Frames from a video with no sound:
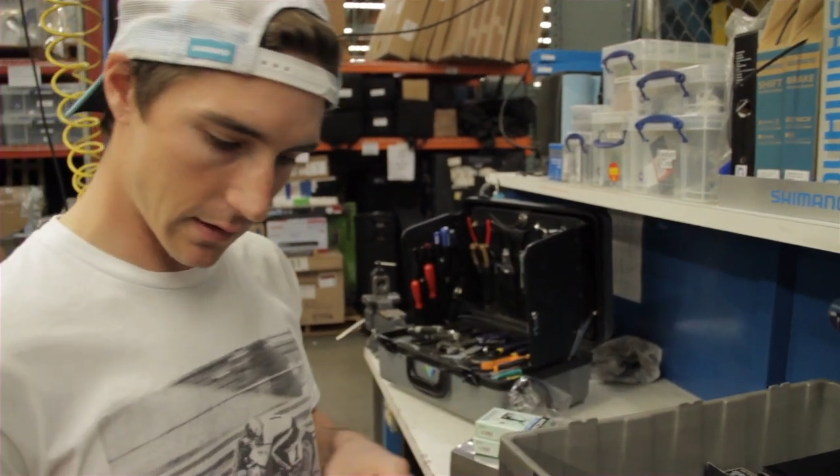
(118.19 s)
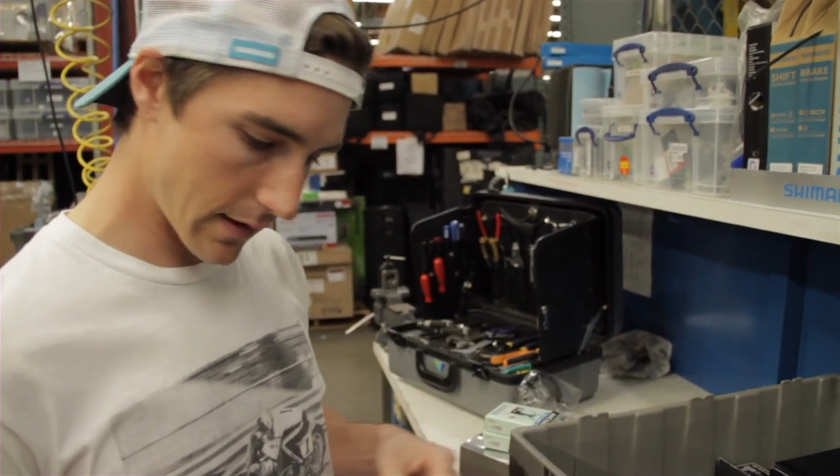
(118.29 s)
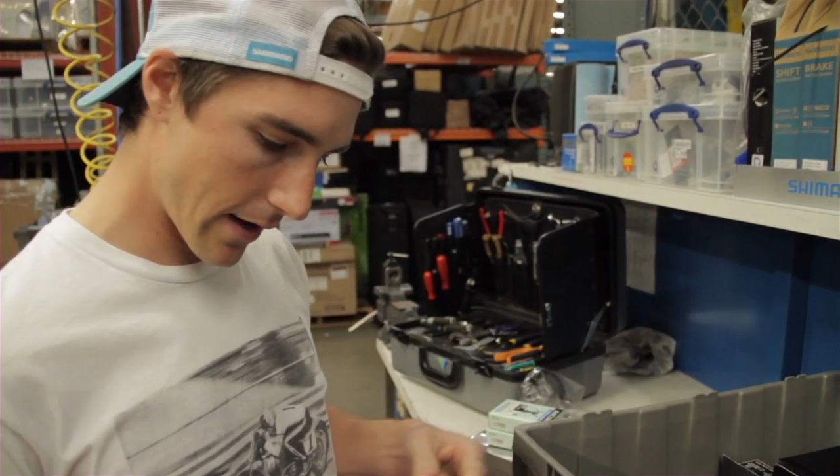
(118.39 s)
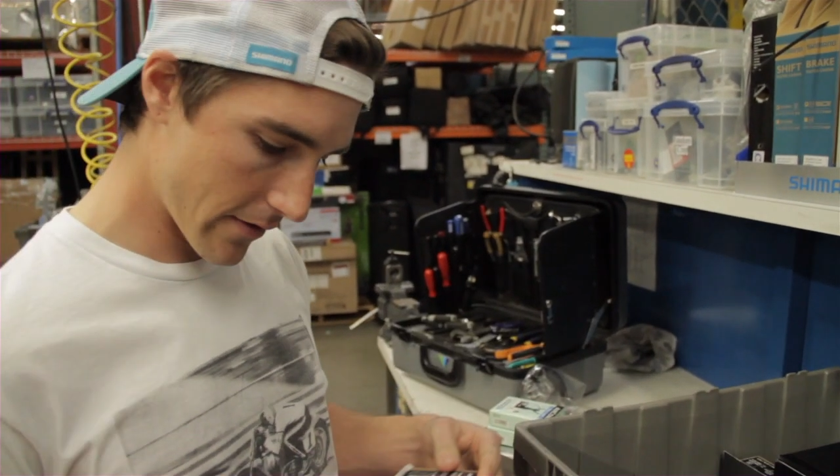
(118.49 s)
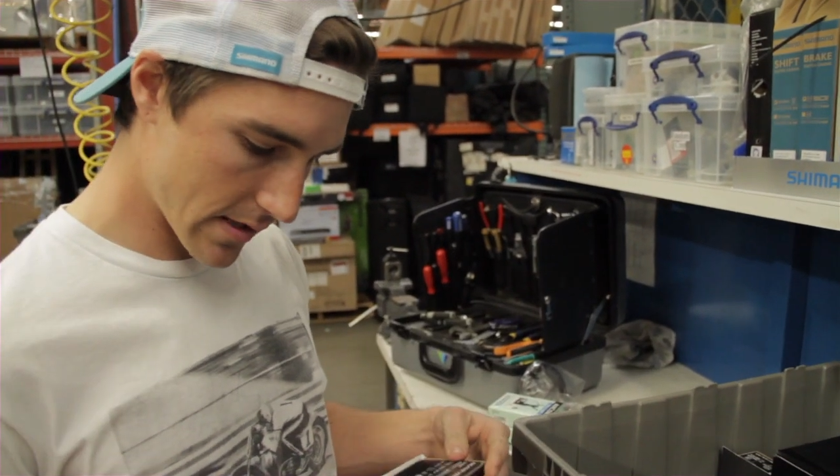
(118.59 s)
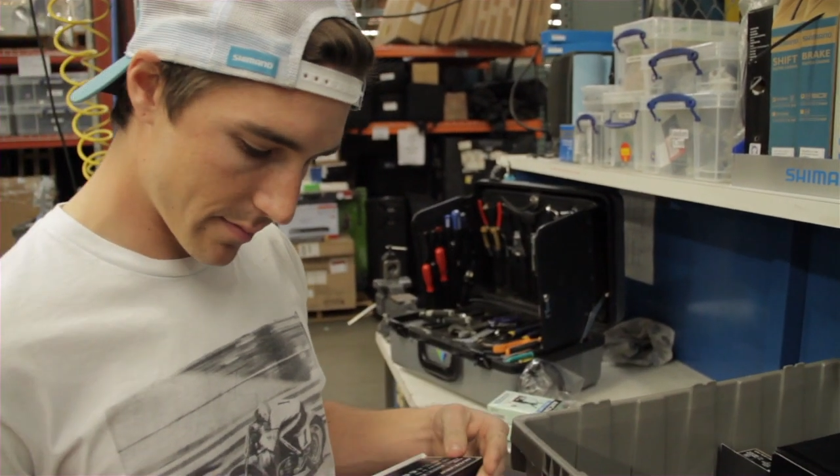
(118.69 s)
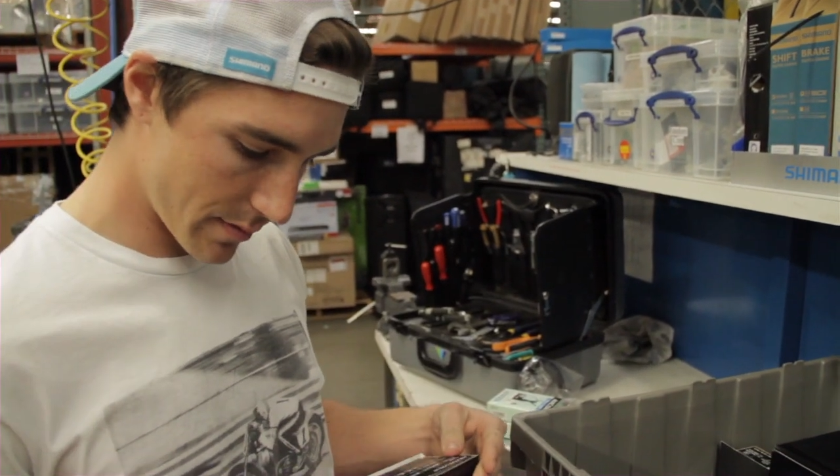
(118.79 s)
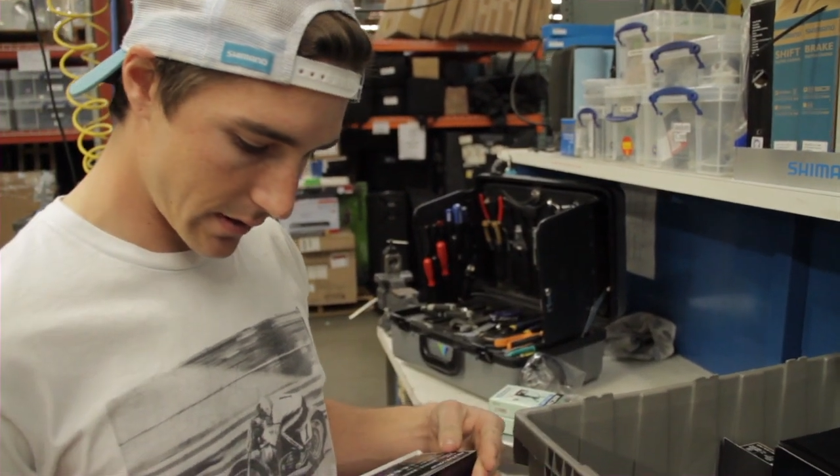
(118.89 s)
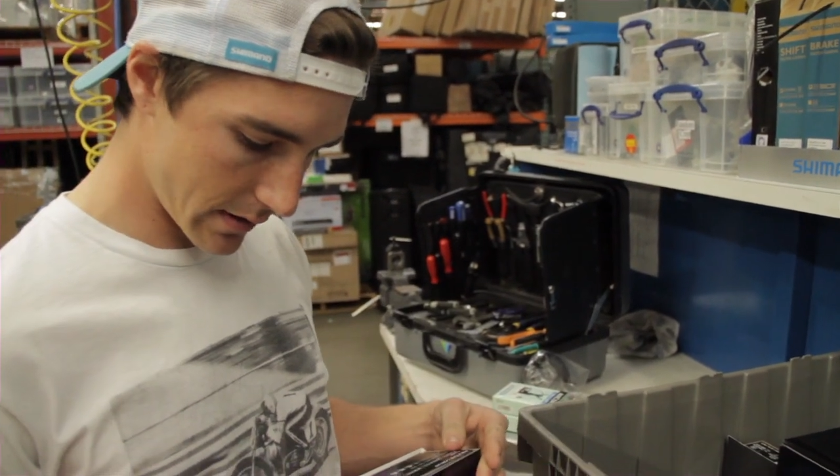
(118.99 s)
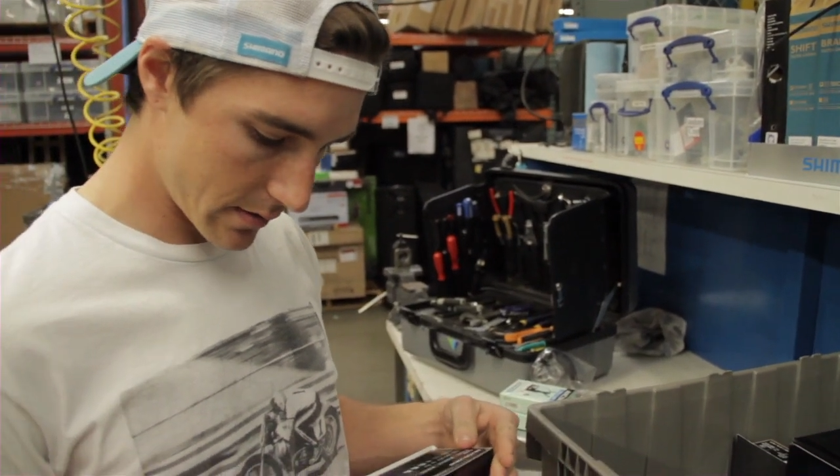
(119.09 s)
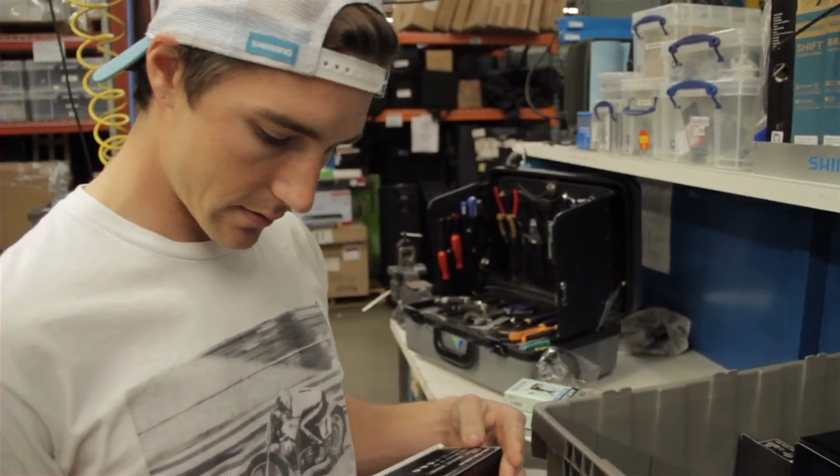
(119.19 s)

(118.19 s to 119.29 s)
11 speed,